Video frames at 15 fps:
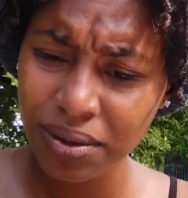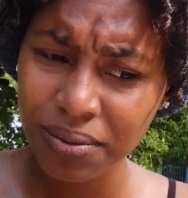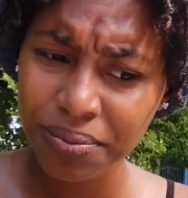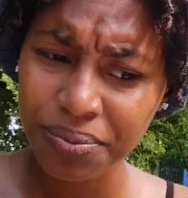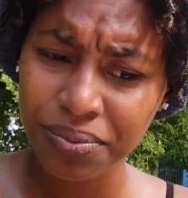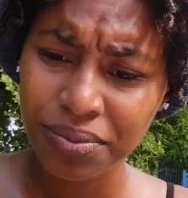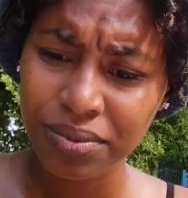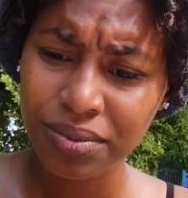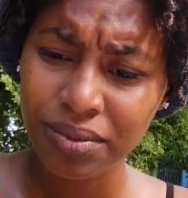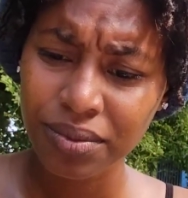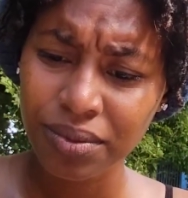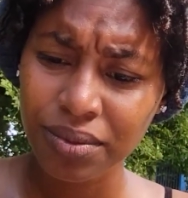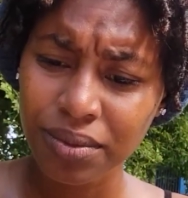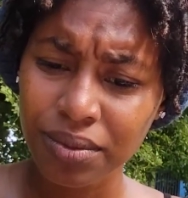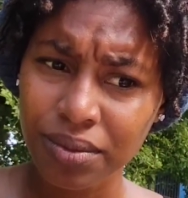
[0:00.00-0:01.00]

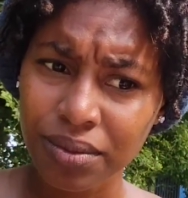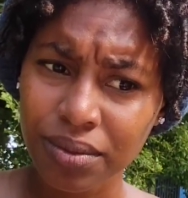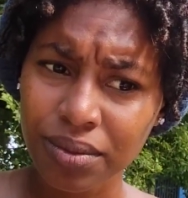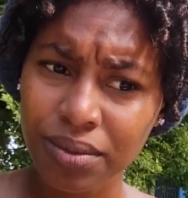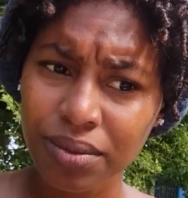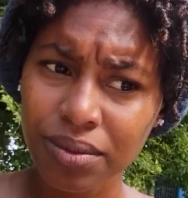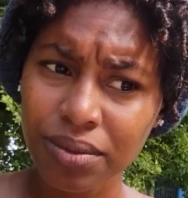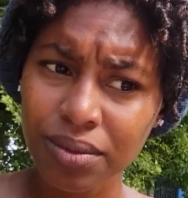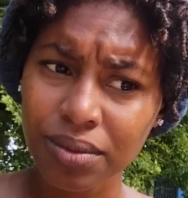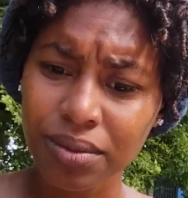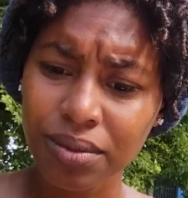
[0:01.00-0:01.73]
[no speech]